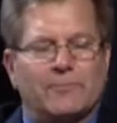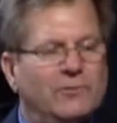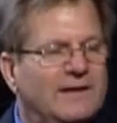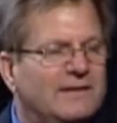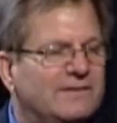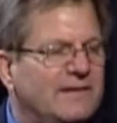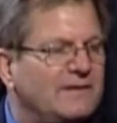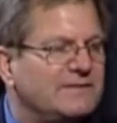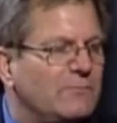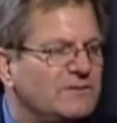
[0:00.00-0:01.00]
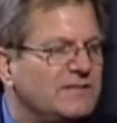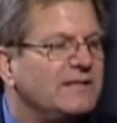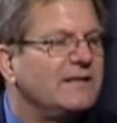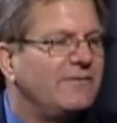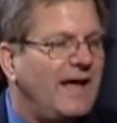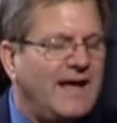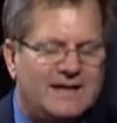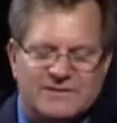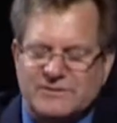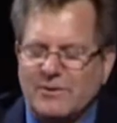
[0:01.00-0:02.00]
if the police think someone's in need
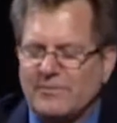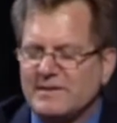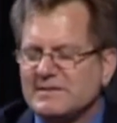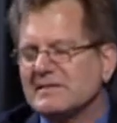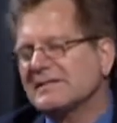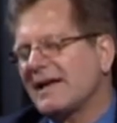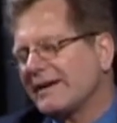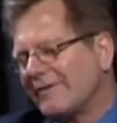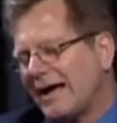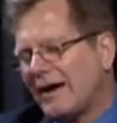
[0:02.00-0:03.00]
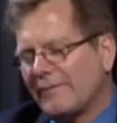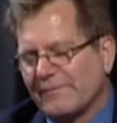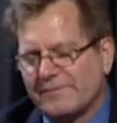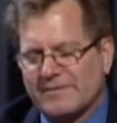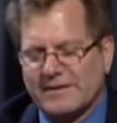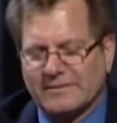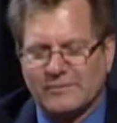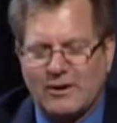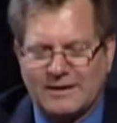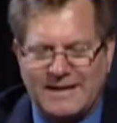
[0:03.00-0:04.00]
of aid, and so this is kind of how
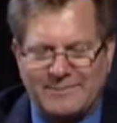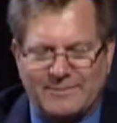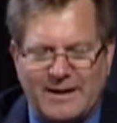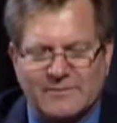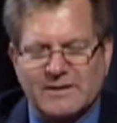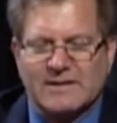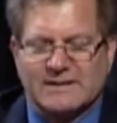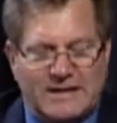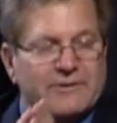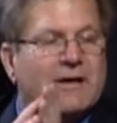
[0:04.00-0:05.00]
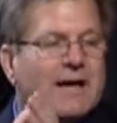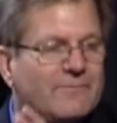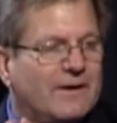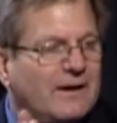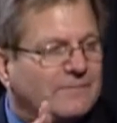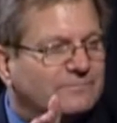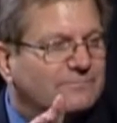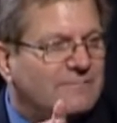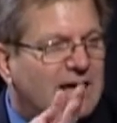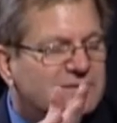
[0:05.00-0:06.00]
the law came about. Now you have
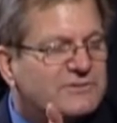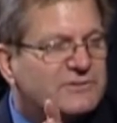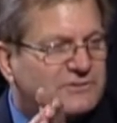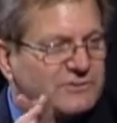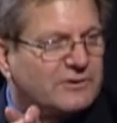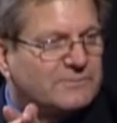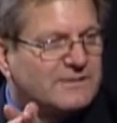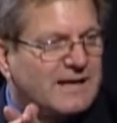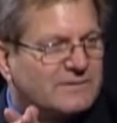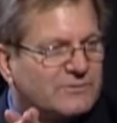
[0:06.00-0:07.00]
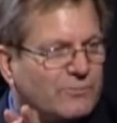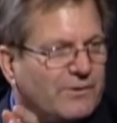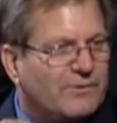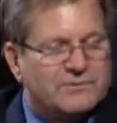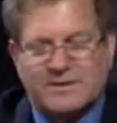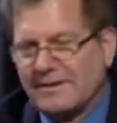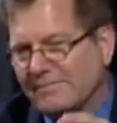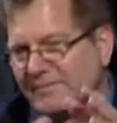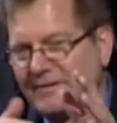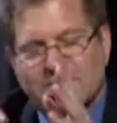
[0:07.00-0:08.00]
exigent circumstances where
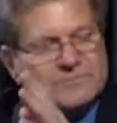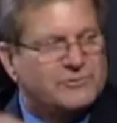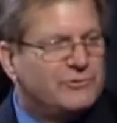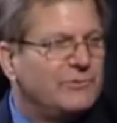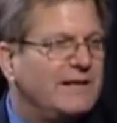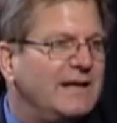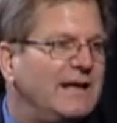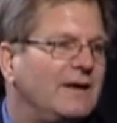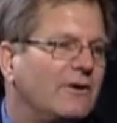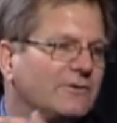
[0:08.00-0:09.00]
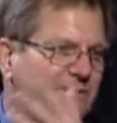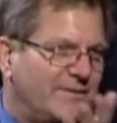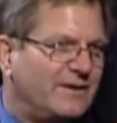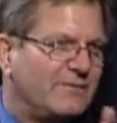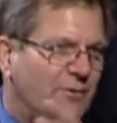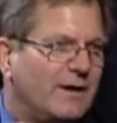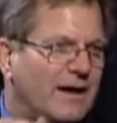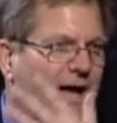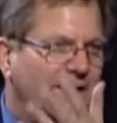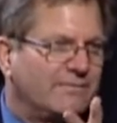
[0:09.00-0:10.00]
there's a shooting or
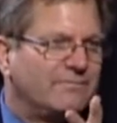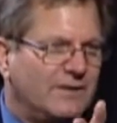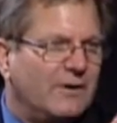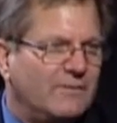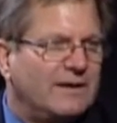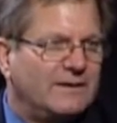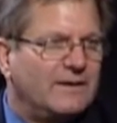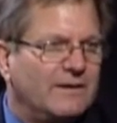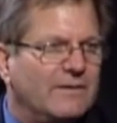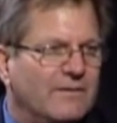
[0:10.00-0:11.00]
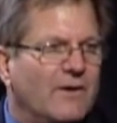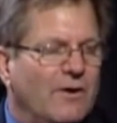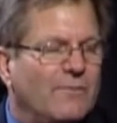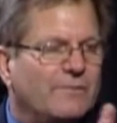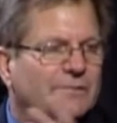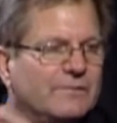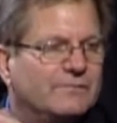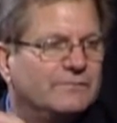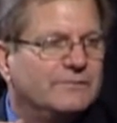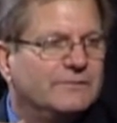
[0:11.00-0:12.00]
something going on, you know, like. Well, exigent
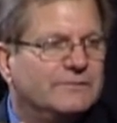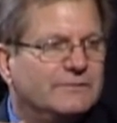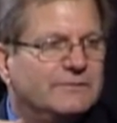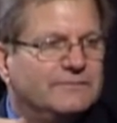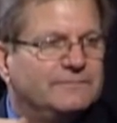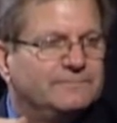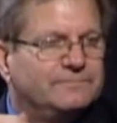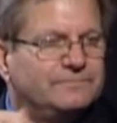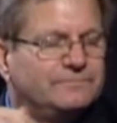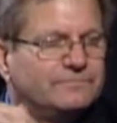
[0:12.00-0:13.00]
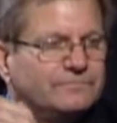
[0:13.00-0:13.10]
circumstances means that it gives you